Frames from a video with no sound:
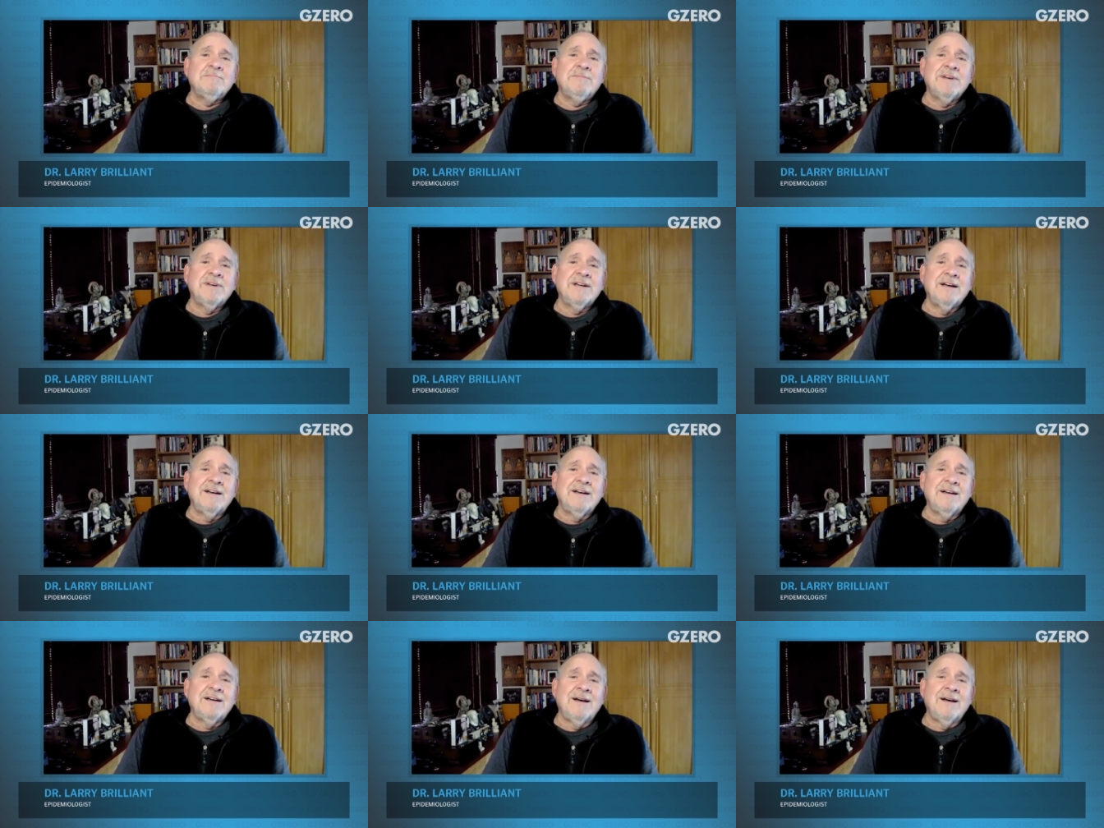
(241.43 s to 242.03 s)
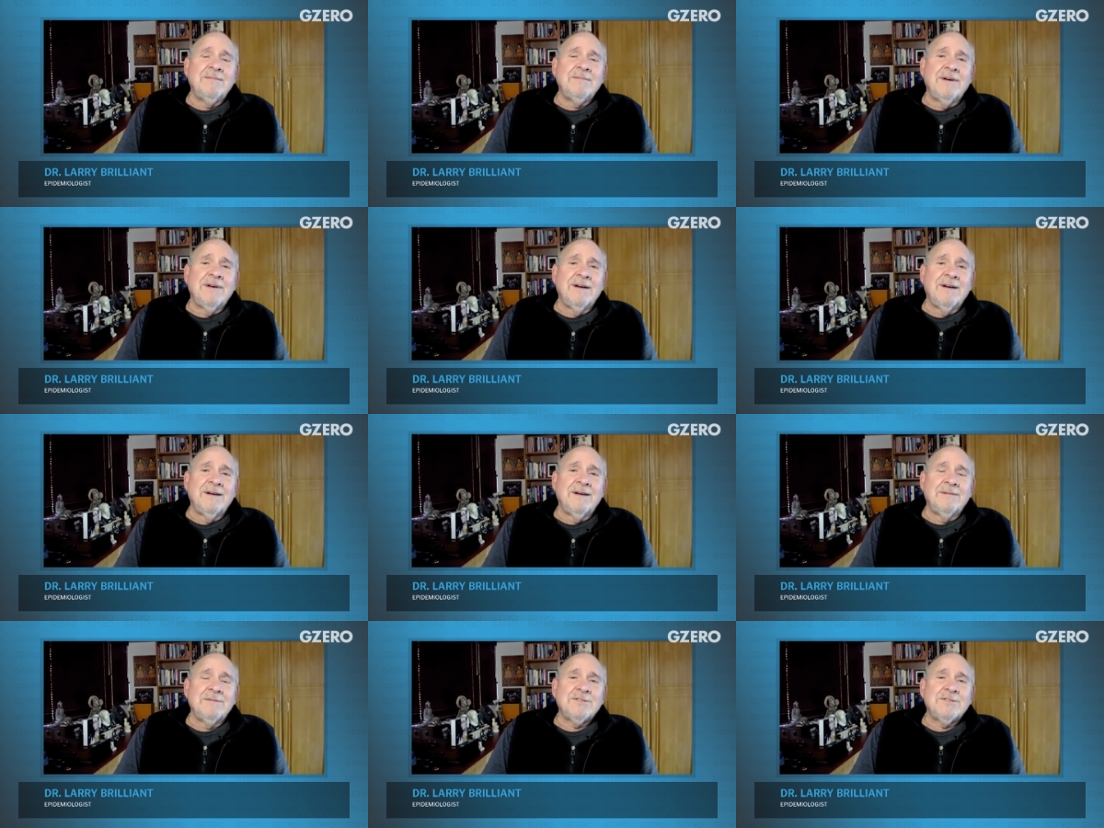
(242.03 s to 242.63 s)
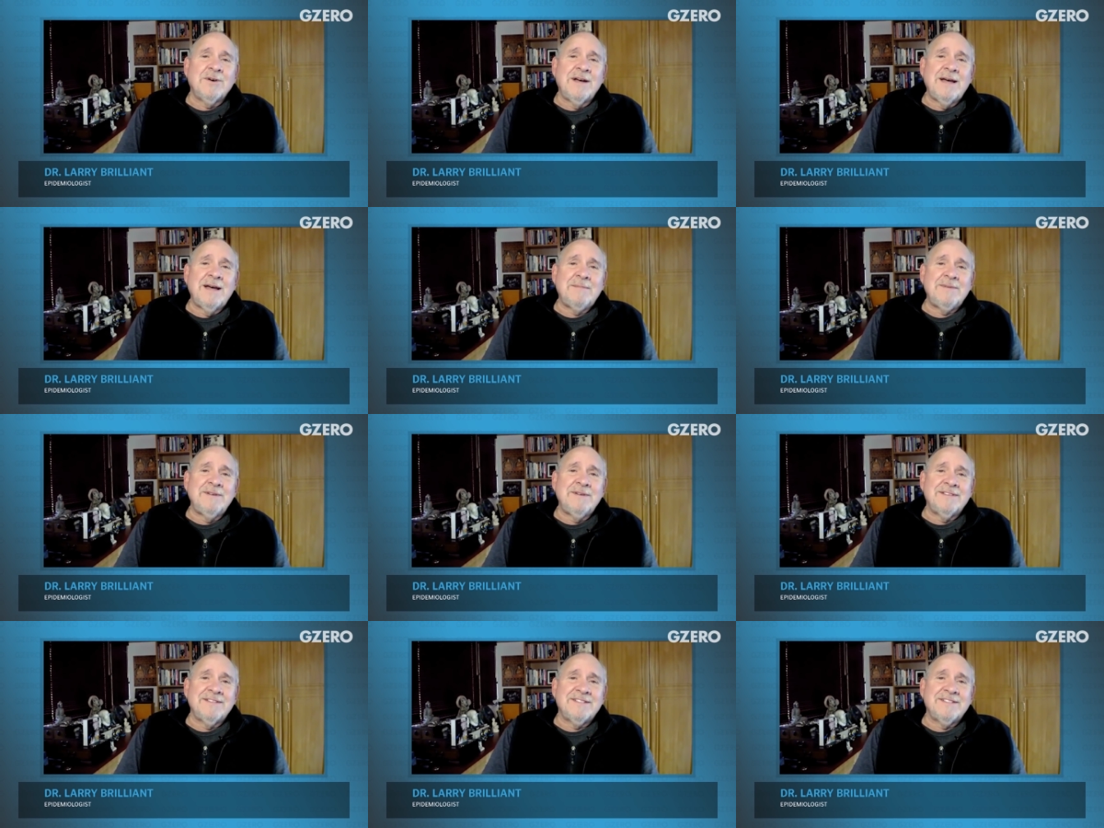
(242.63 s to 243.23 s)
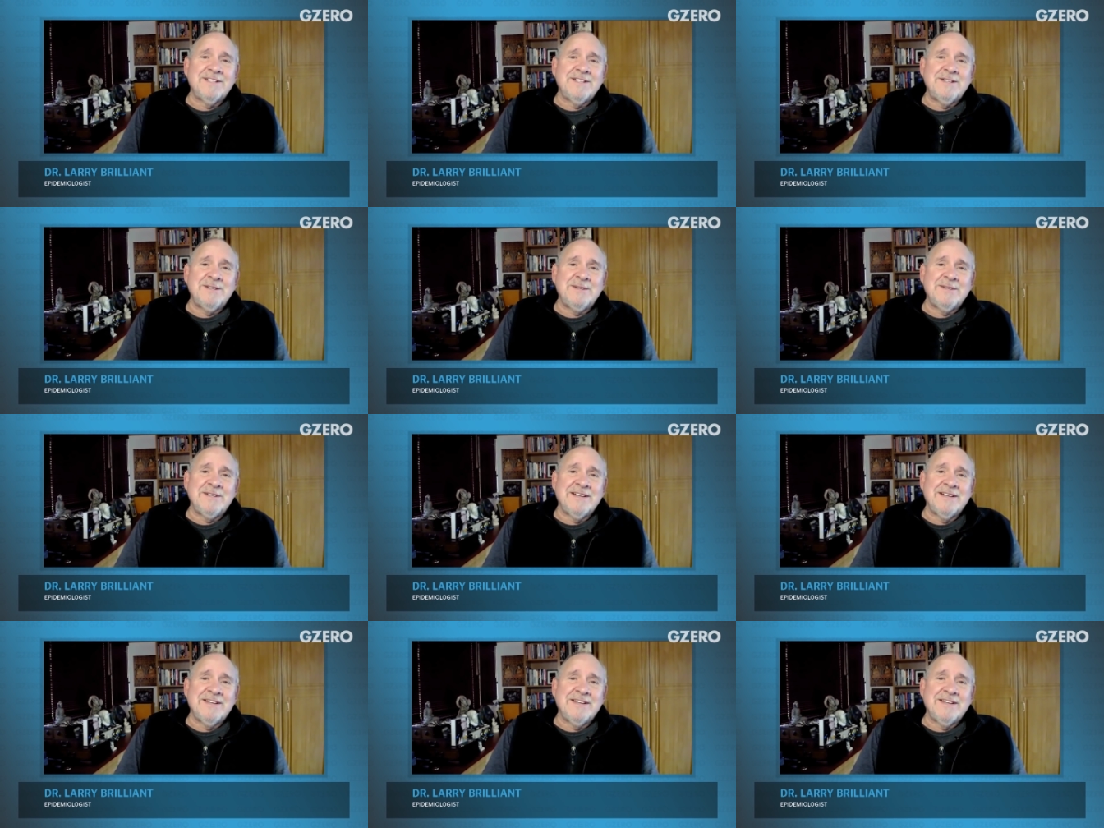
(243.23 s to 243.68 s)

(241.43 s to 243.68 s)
but I, I'm so happy to see you